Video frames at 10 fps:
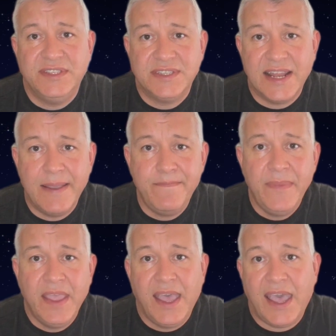Slim
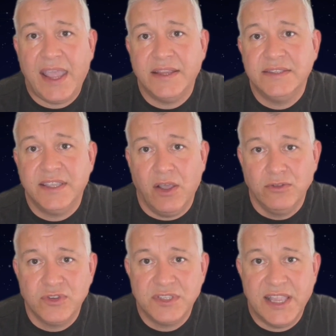and the
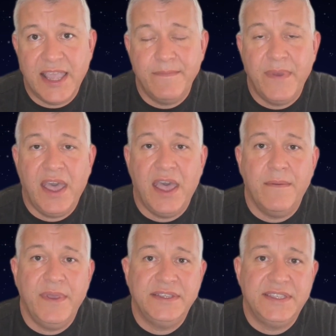Ultra Slim
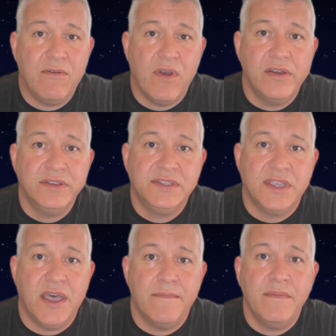is there are
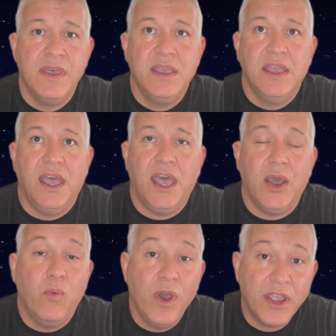some
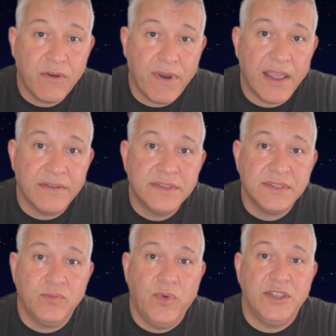
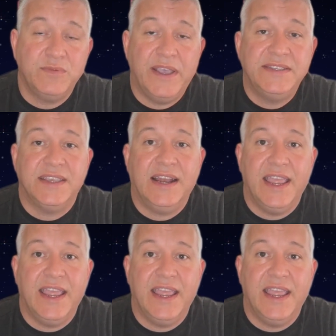workarounds which basically